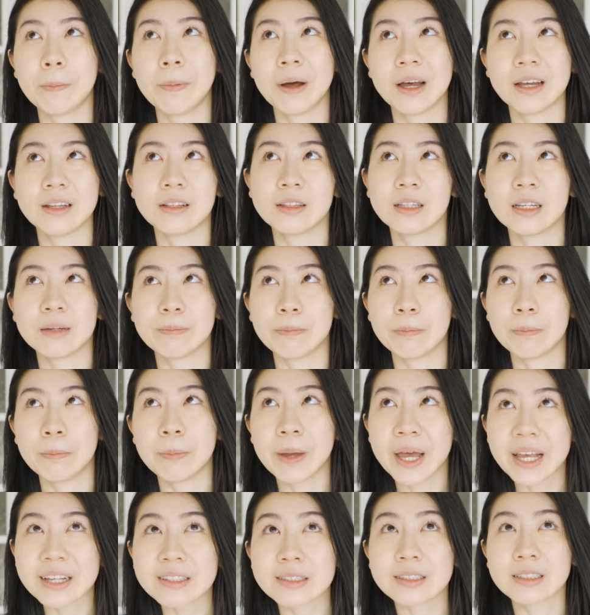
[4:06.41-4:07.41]
but the
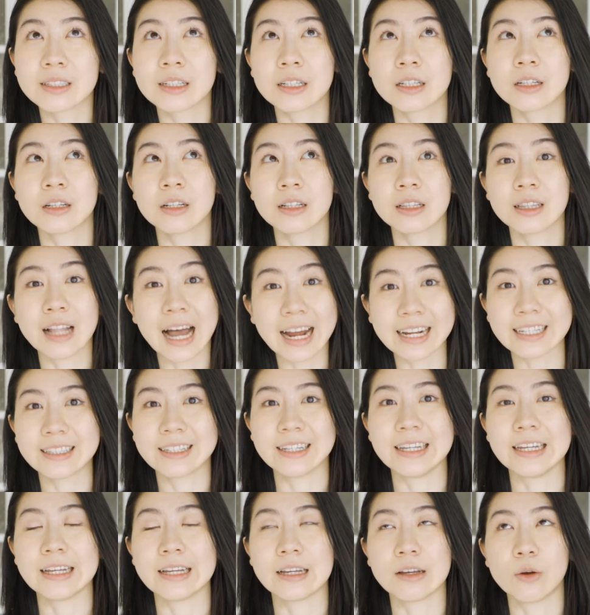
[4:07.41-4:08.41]
best
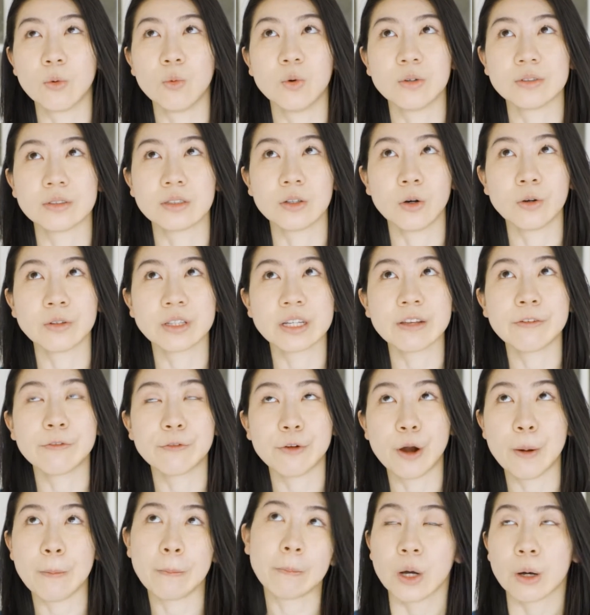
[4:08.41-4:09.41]
lighting was only
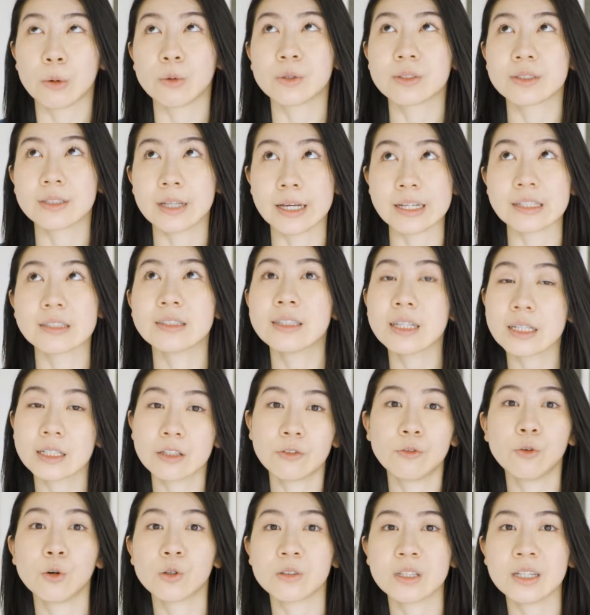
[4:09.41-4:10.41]
from, I would say,
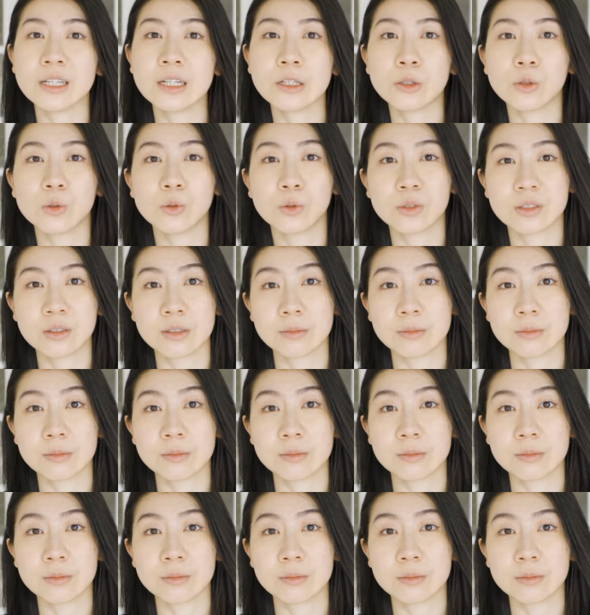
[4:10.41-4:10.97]
6:40 to